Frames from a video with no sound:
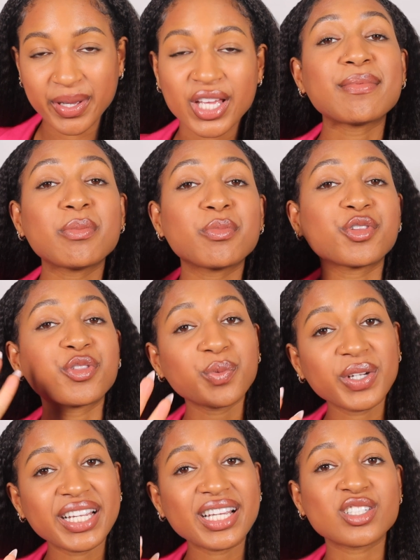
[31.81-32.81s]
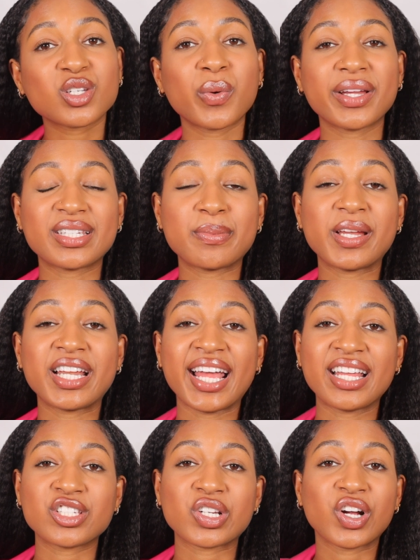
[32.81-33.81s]
Step number 3 is going to be to
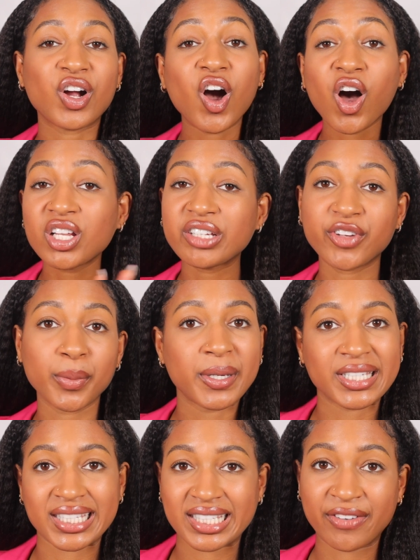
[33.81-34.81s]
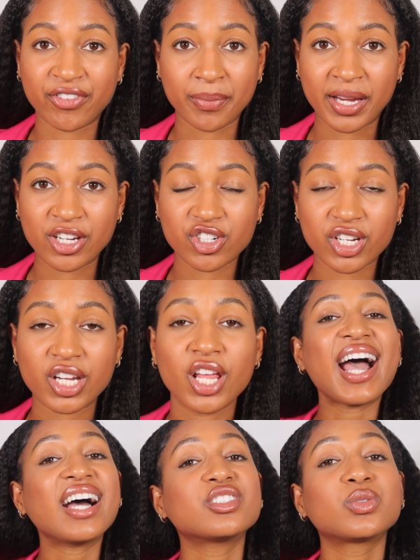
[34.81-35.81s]
enter all of your business information,
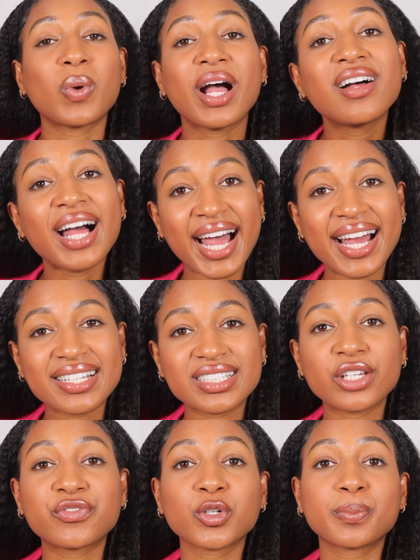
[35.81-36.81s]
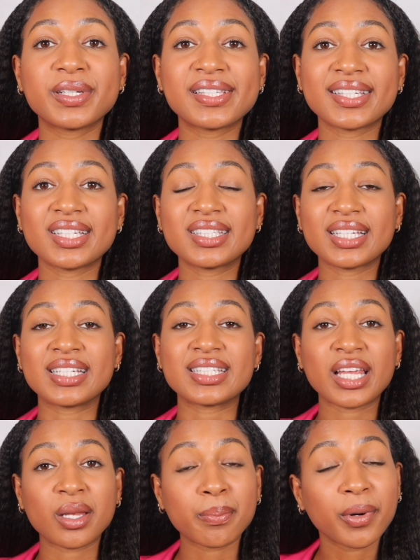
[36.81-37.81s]
as well as if your business is
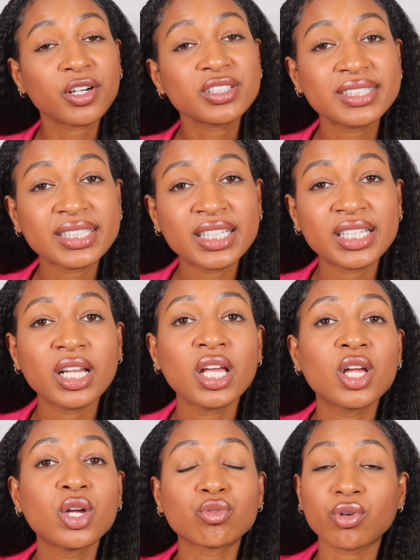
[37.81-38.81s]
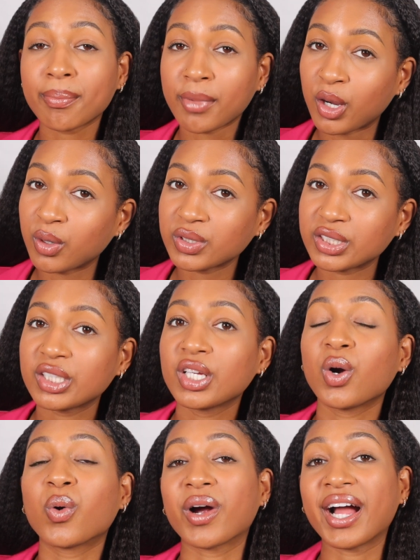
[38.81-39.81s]
in person, remote,
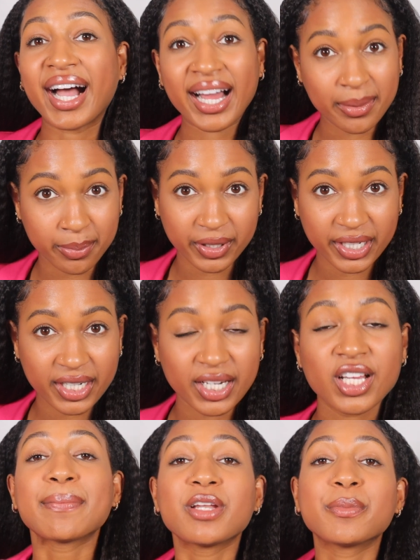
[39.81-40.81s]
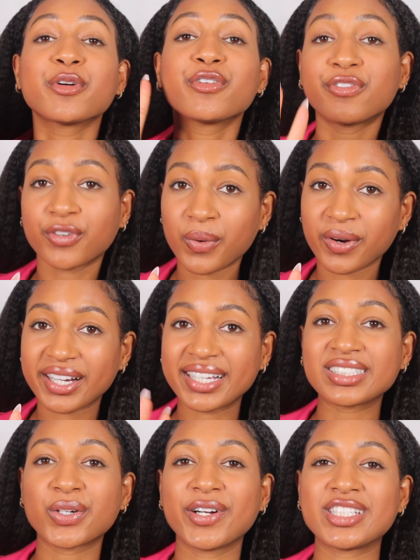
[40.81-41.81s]
or hybrid. Step number 4 is
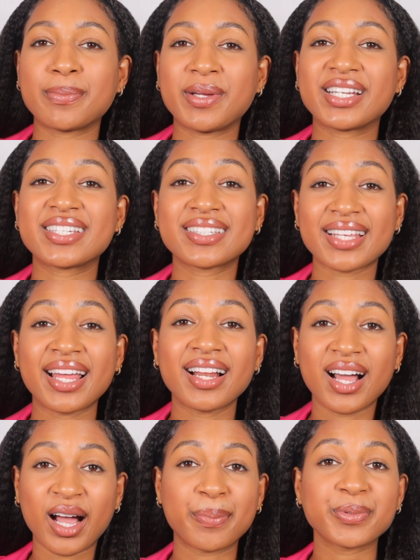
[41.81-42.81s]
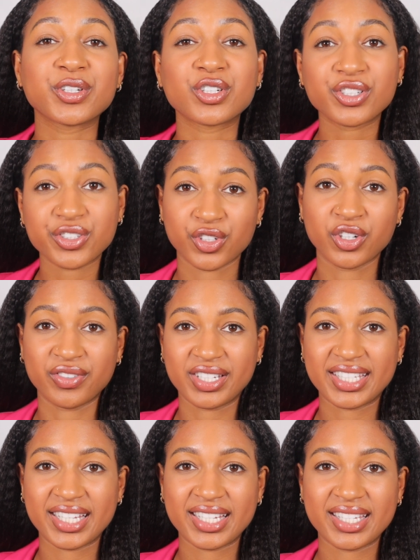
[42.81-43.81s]
going to be to set up your
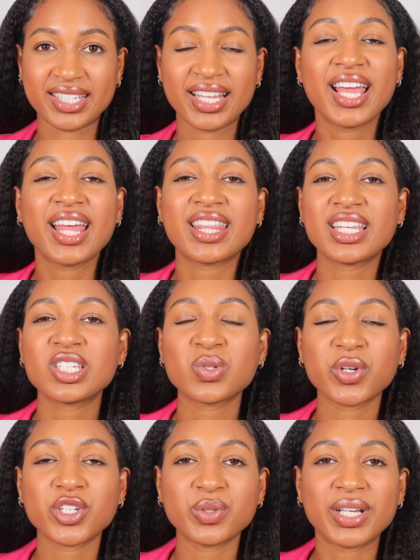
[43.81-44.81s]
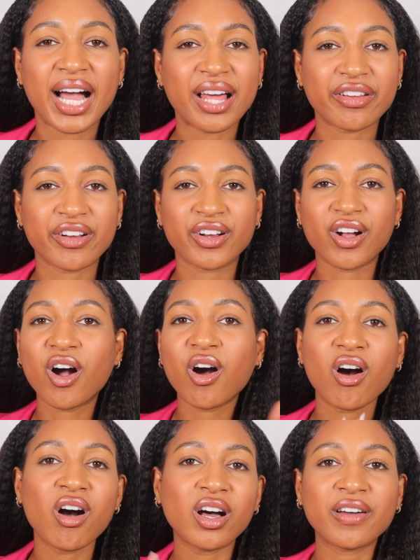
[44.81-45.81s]
services. This is where you gather
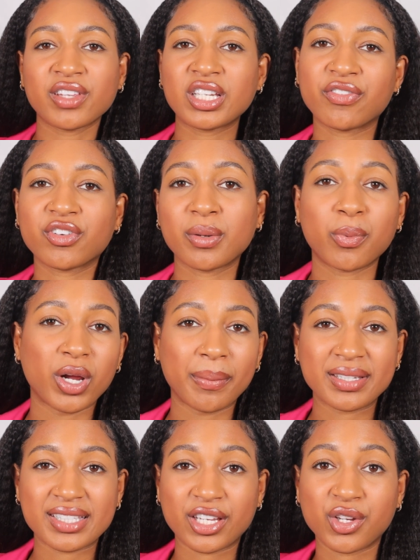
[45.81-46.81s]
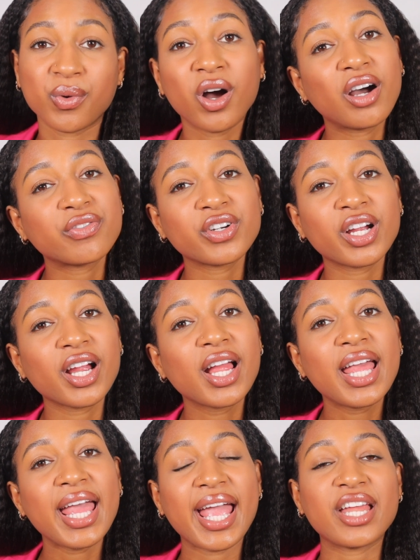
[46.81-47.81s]
all of the different appointments that you offer
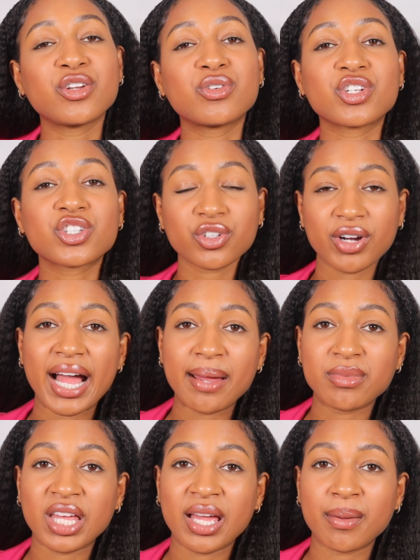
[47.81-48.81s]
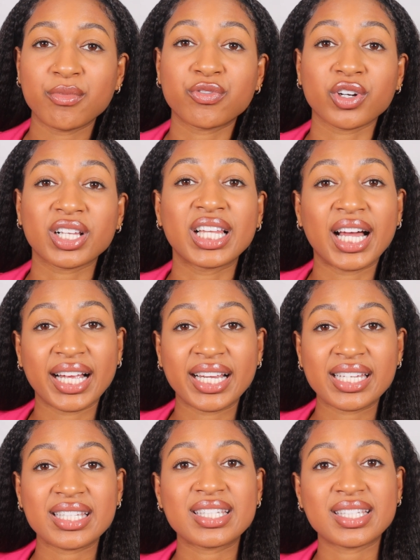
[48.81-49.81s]
and you describe them for
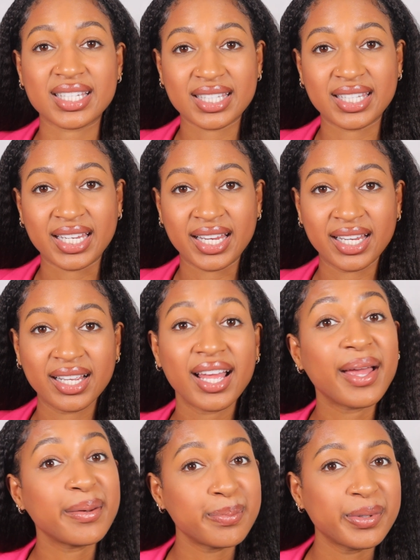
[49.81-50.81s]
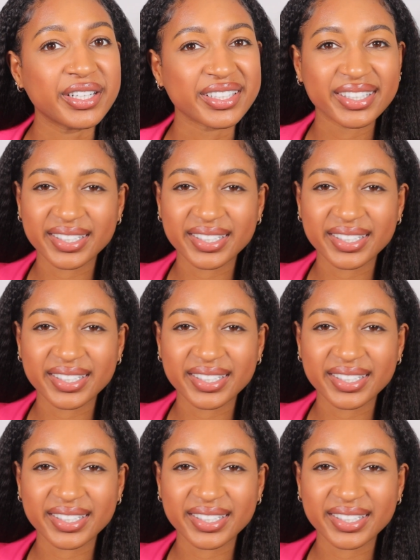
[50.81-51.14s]
clients to see and book.